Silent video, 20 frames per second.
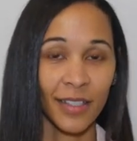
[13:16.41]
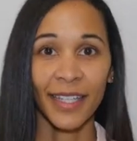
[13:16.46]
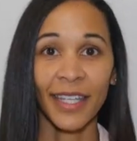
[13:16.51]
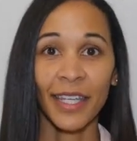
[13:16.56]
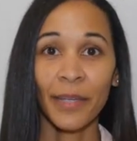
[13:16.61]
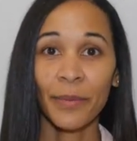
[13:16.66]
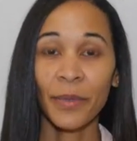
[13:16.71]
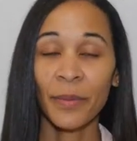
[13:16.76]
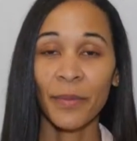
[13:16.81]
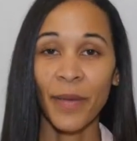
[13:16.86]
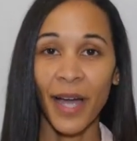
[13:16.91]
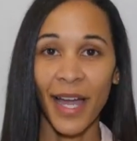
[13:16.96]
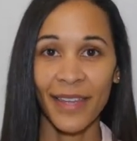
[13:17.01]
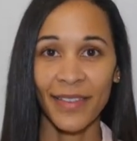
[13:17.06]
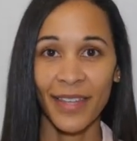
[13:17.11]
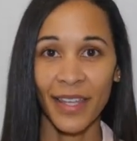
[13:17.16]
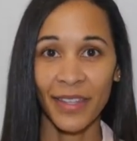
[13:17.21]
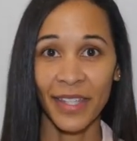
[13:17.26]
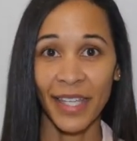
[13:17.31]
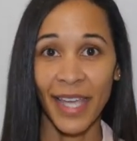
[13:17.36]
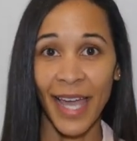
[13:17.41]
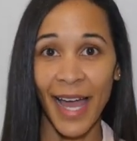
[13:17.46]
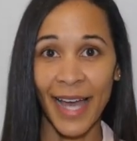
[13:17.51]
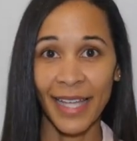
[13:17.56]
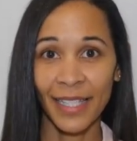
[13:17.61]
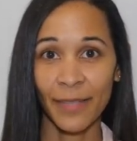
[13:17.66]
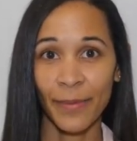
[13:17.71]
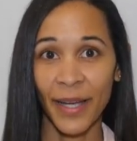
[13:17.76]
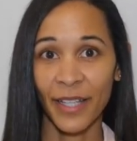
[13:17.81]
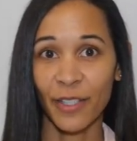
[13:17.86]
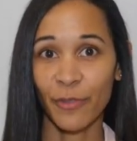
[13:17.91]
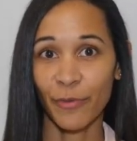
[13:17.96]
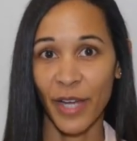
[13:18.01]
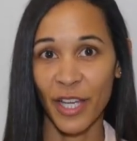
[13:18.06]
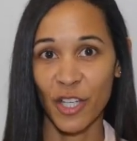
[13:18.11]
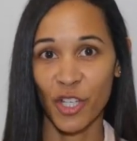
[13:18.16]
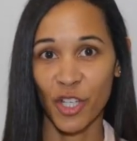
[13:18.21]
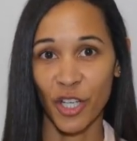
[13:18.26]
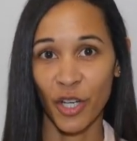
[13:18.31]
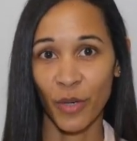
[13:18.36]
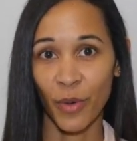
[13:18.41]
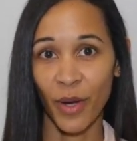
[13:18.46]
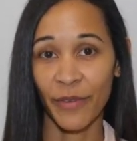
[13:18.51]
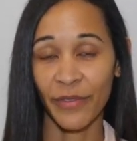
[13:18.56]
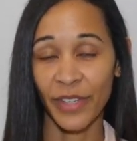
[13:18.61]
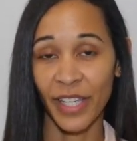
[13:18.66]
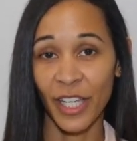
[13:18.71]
Keep in mind that the aspect ratio of